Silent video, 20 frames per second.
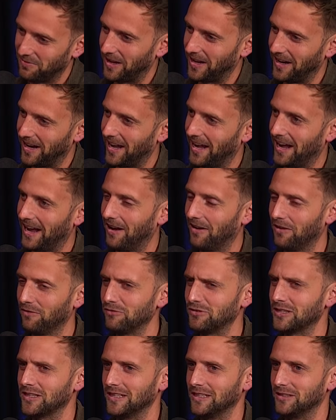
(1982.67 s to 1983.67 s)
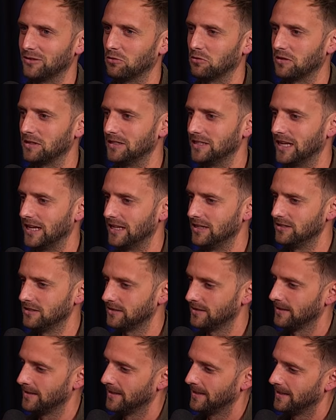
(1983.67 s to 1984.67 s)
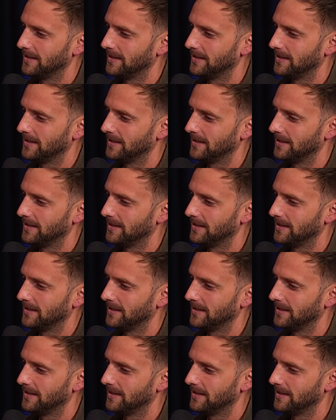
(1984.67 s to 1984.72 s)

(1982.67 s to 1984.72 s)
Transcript: But uh, obviously talking D's.